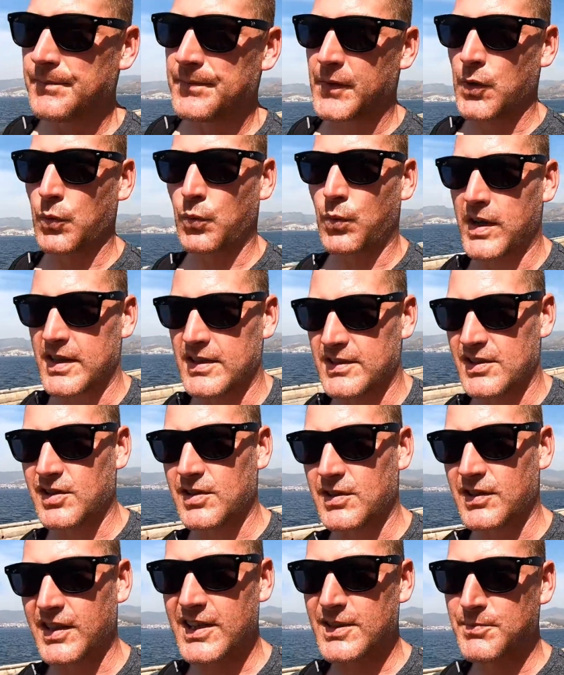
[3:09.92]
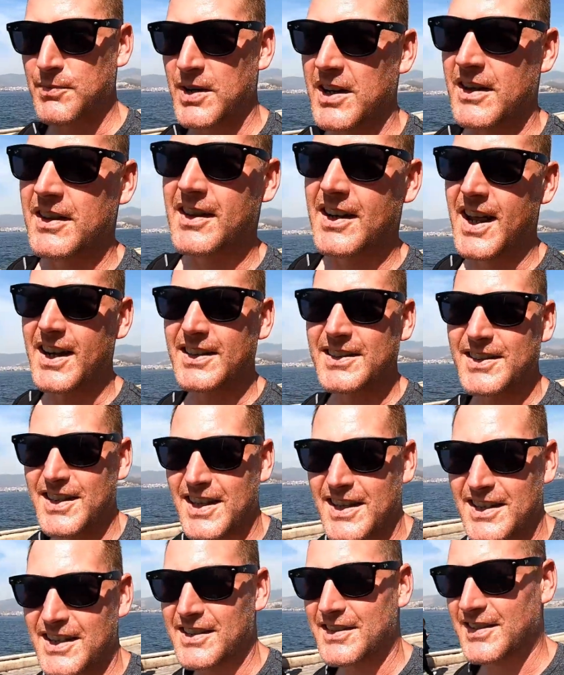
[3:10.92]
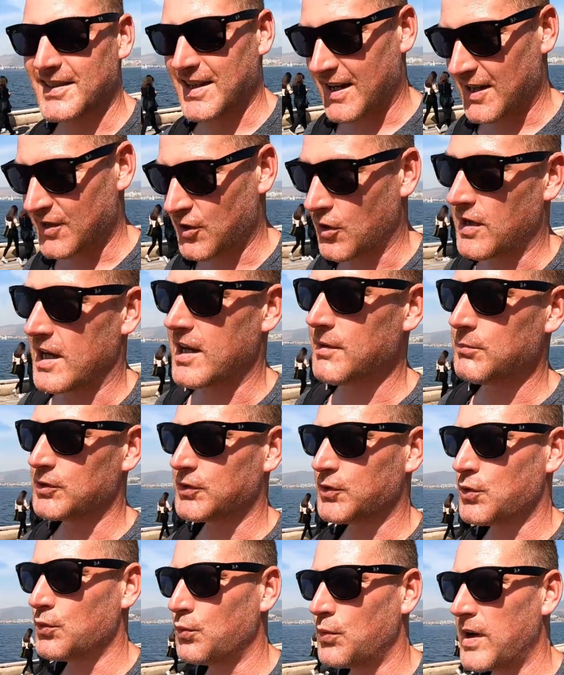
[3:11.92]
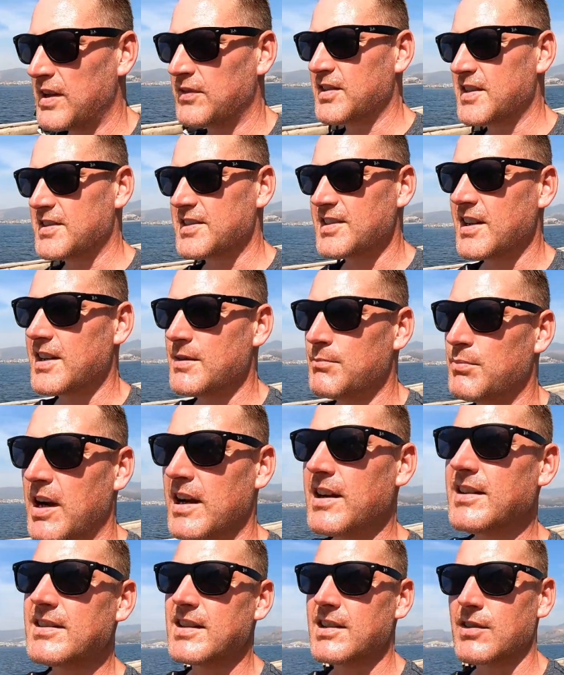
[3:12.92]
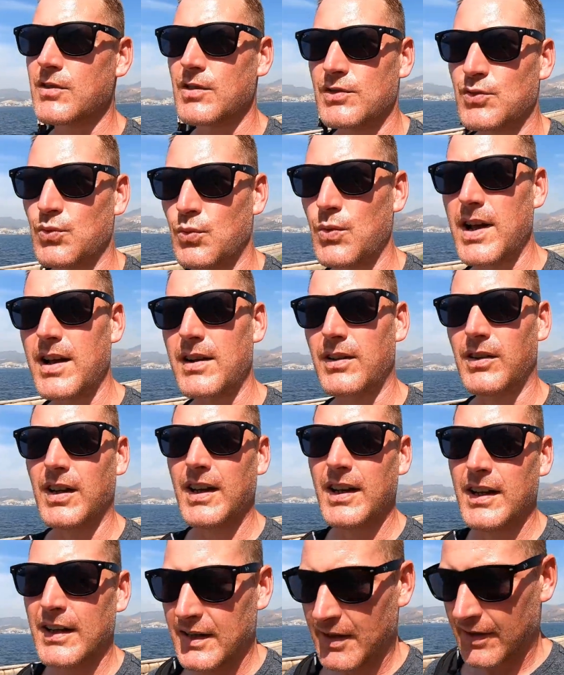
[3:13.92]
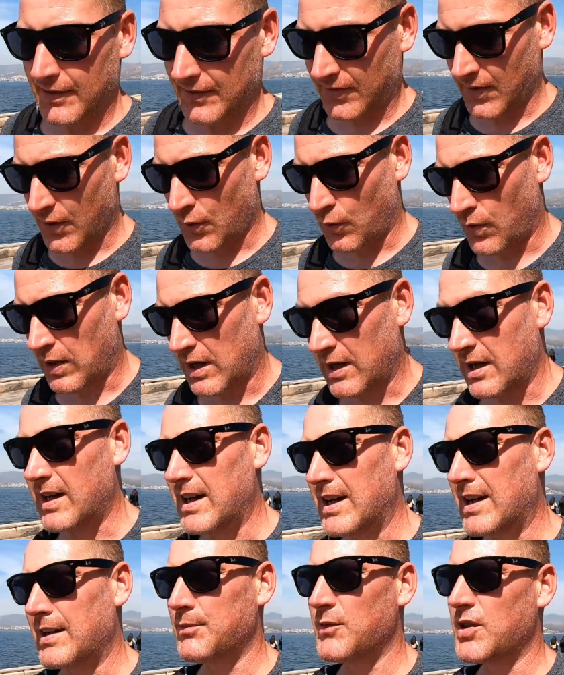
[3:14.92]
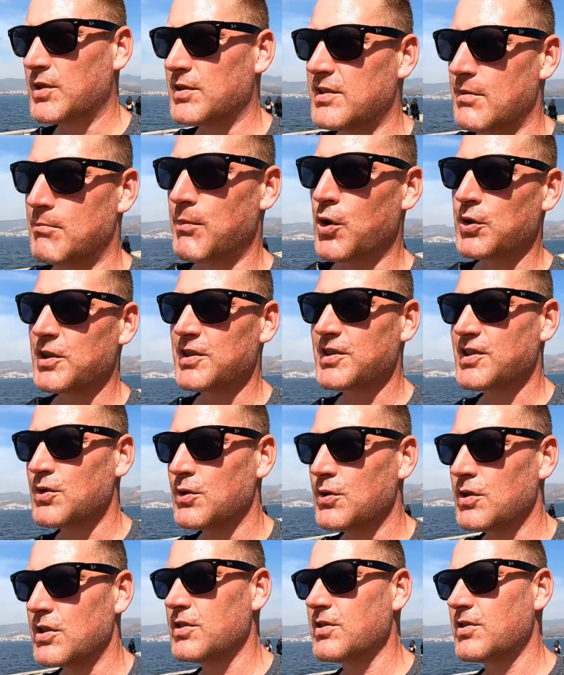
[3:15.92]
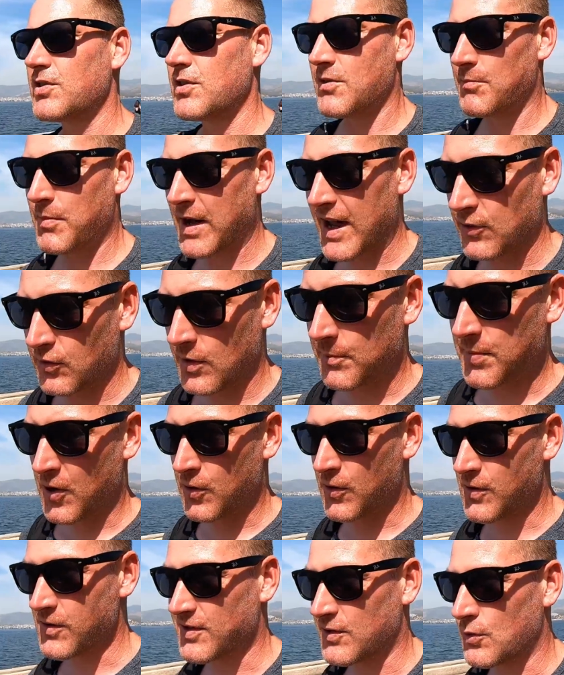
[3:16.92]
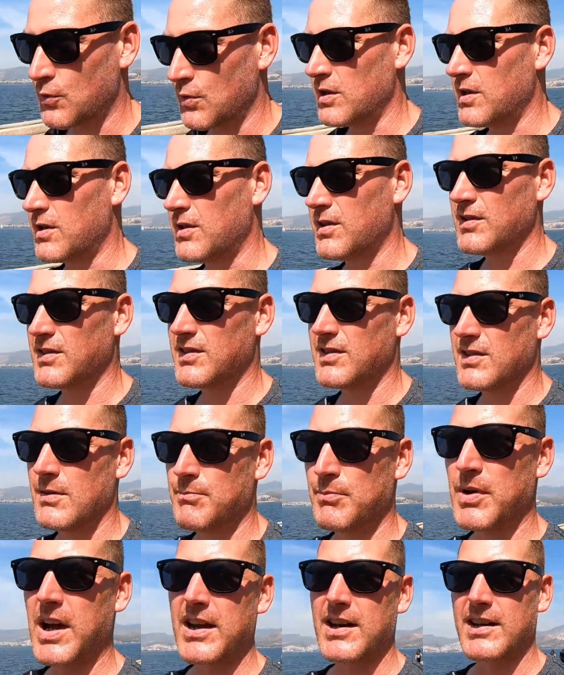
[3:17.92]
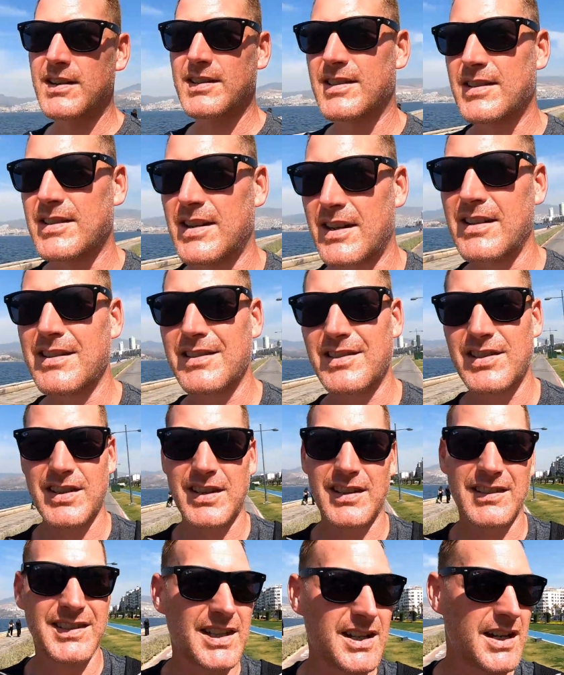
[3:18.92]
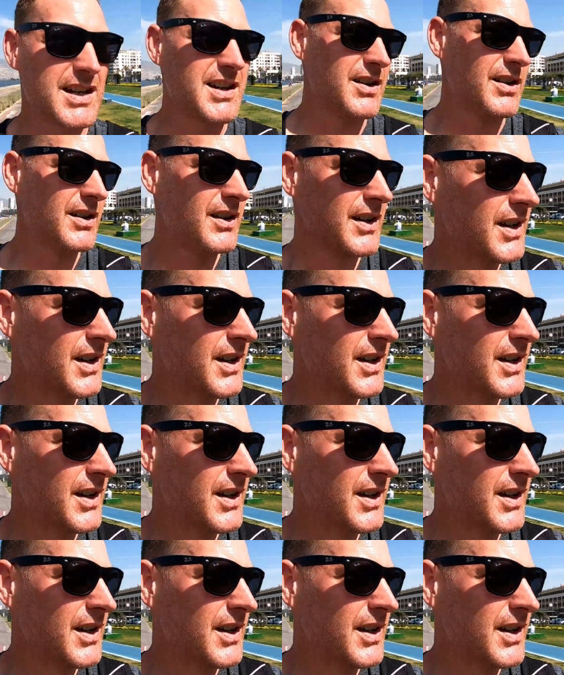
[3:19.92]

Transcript: which leads me to the next thing, is that you're able to rent the city bikes here as well. So there's the motor scooters, or the battery powered scooters, the bikes, and as you can see here,